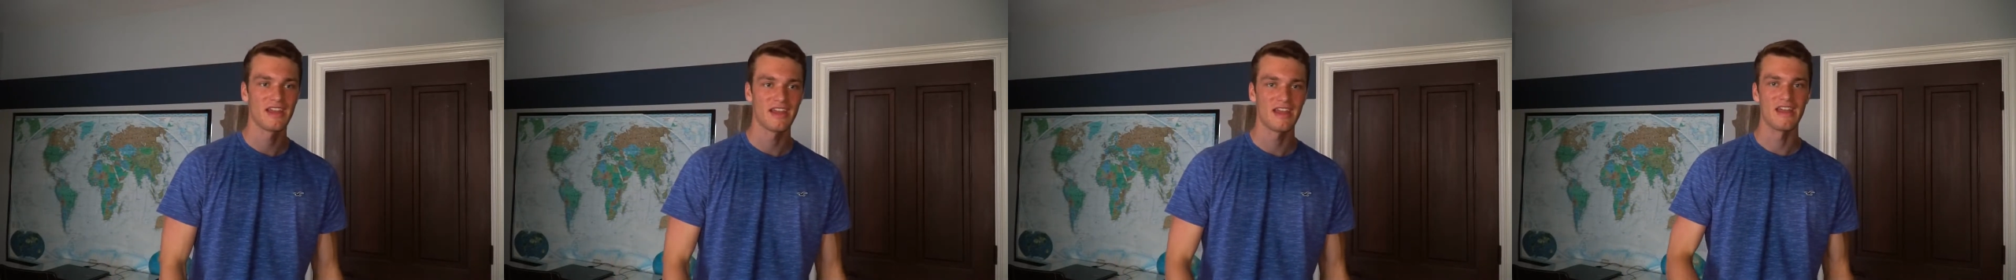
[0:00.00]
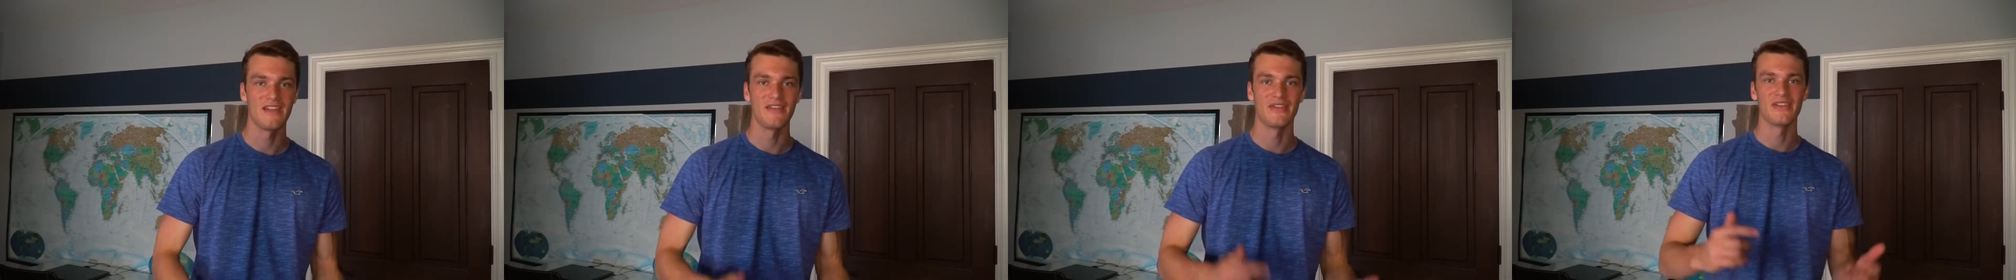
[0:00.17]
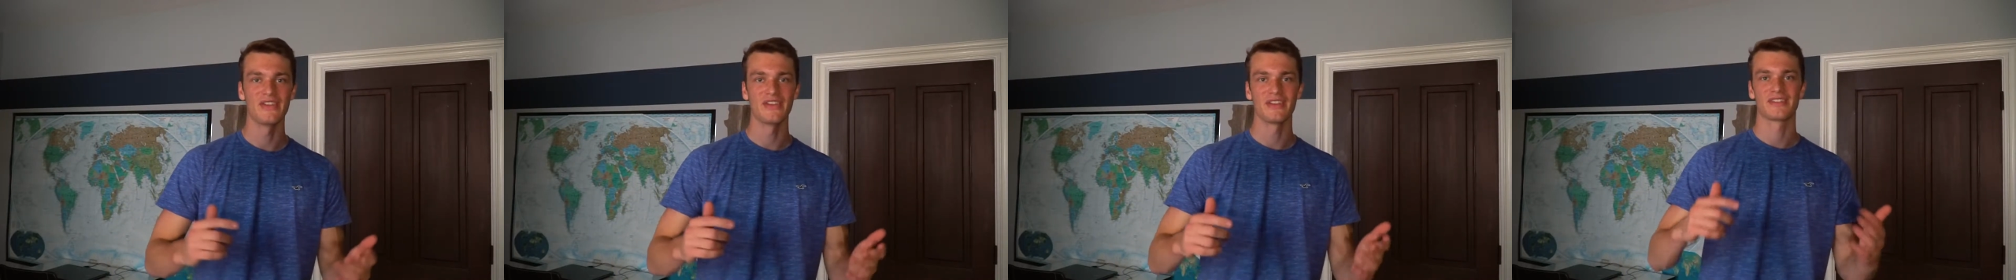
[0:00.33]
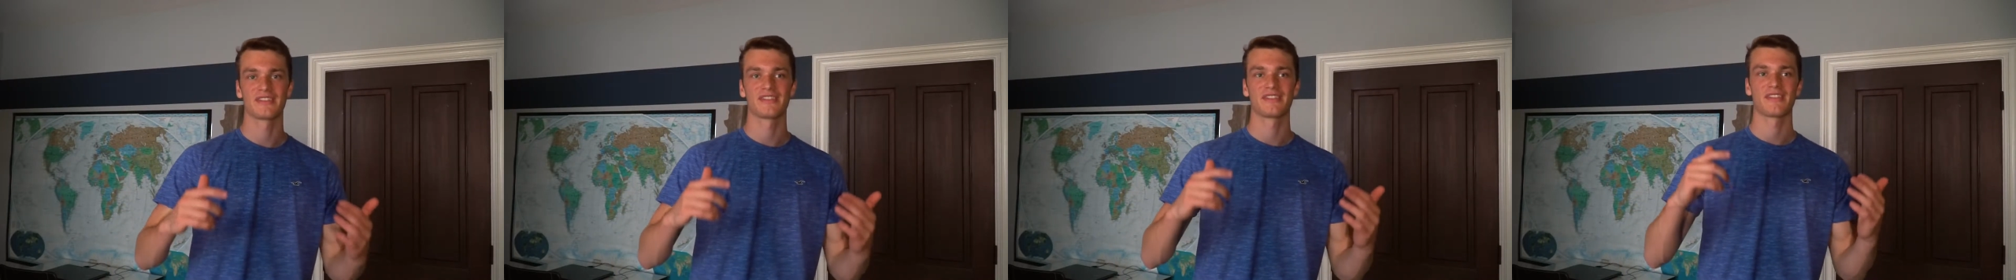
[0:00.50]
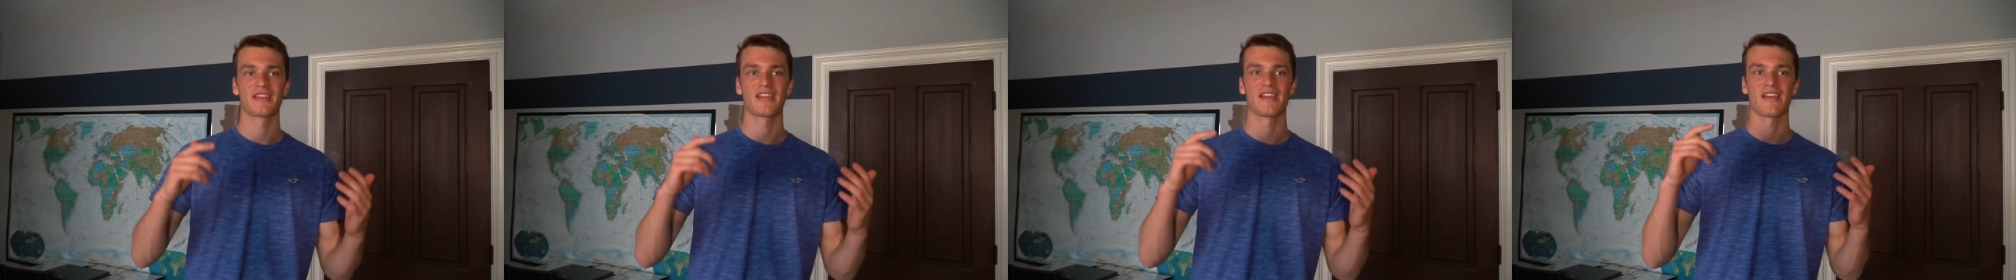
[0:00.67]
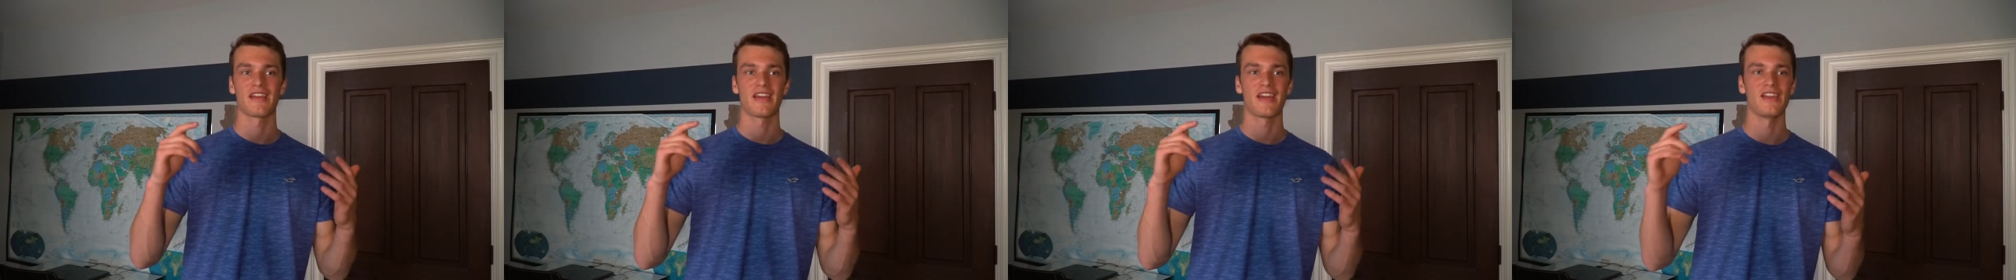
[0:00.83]
in
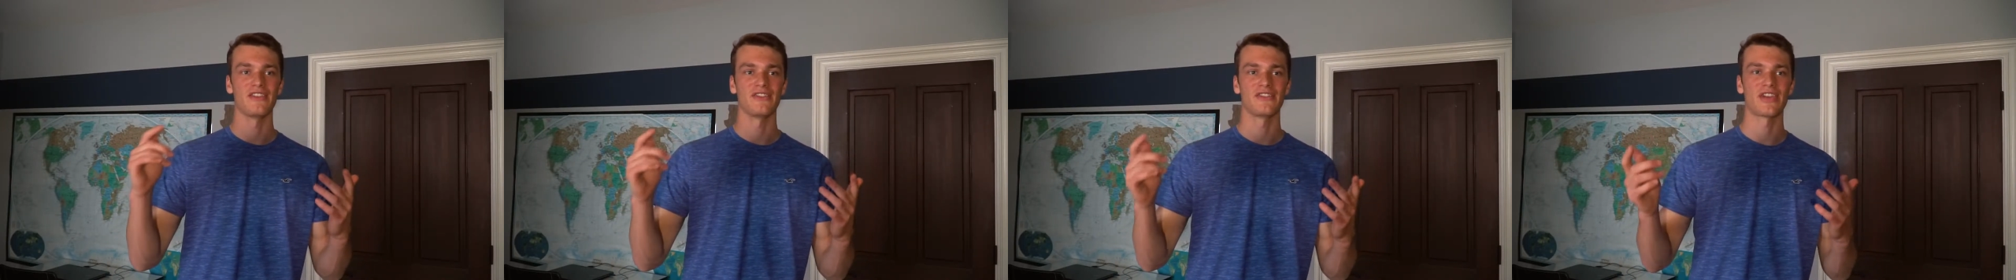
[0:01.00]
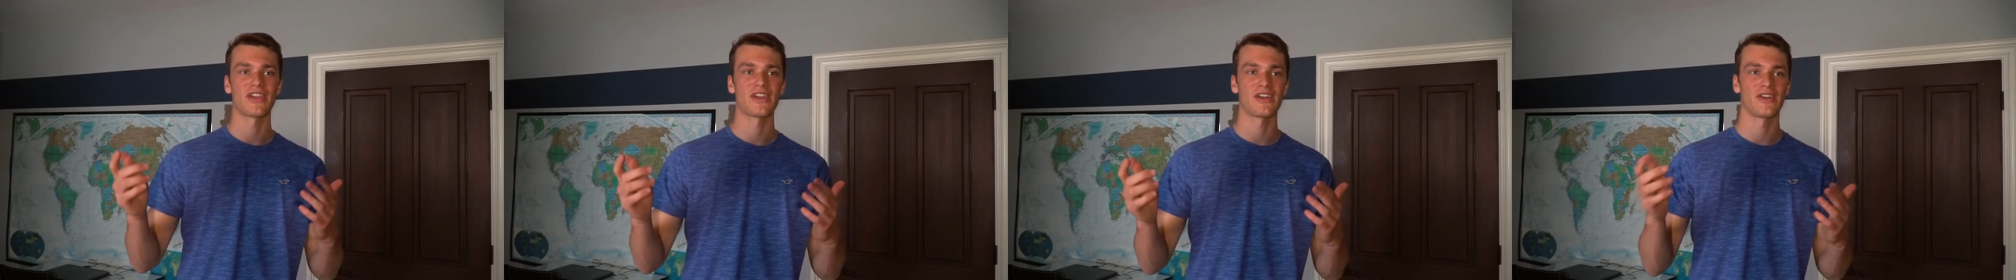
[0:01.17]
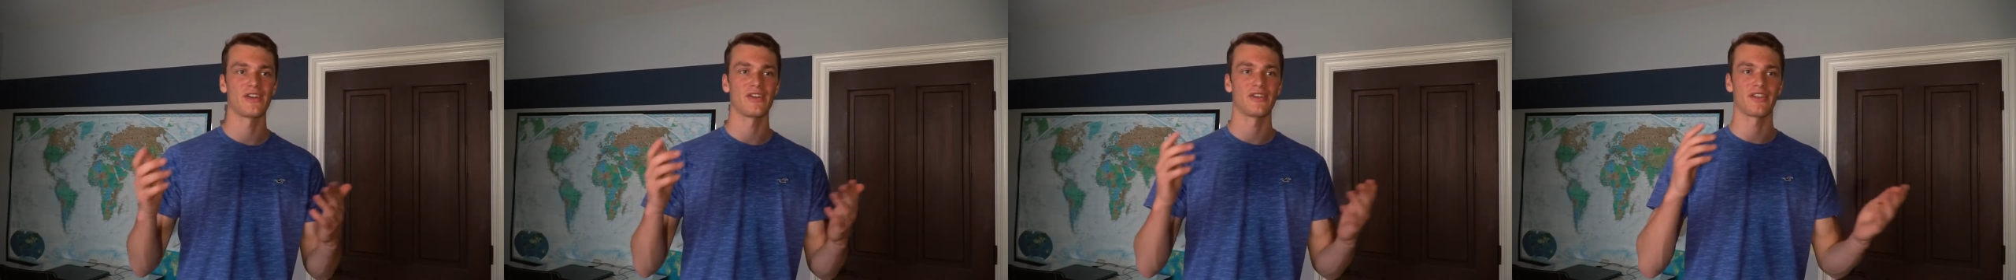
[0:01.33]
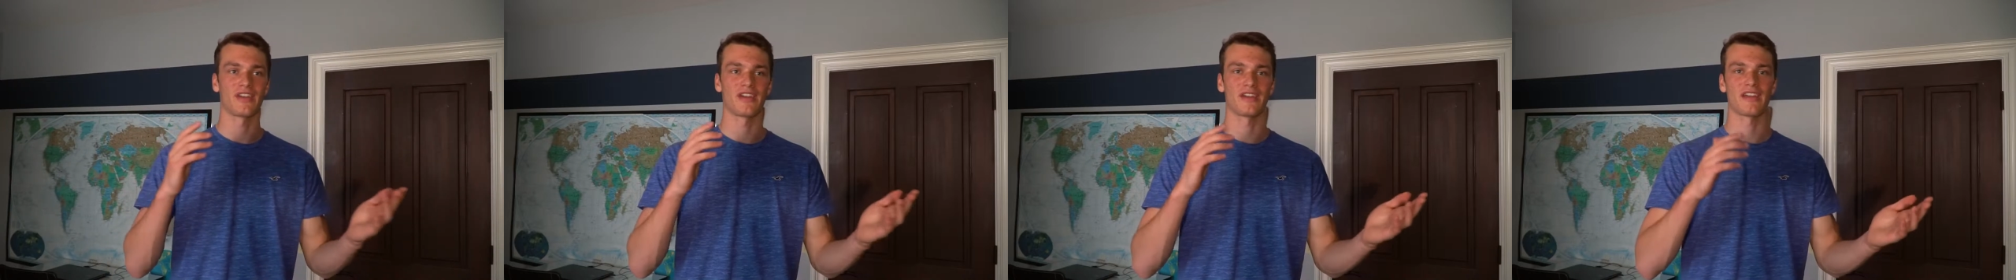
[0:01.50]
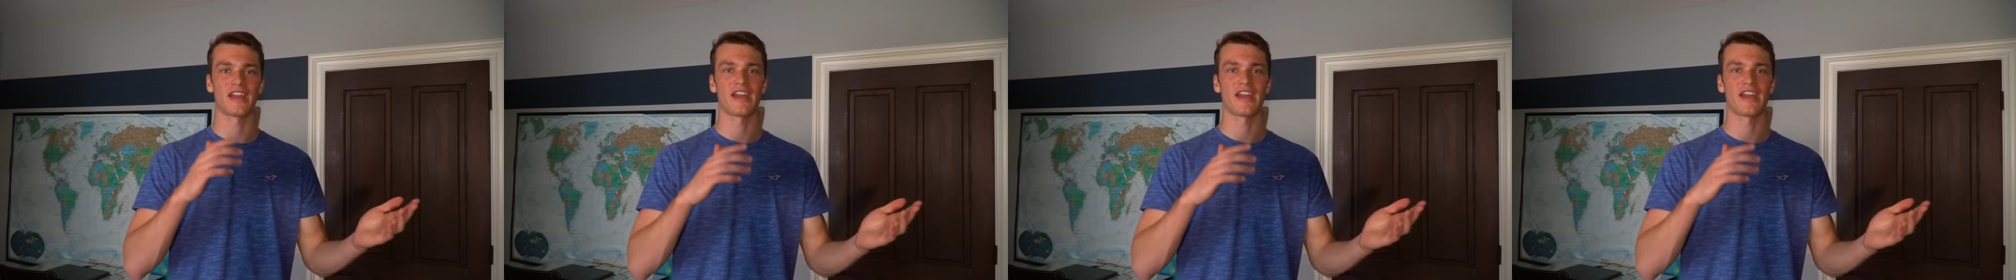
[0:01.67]
this entire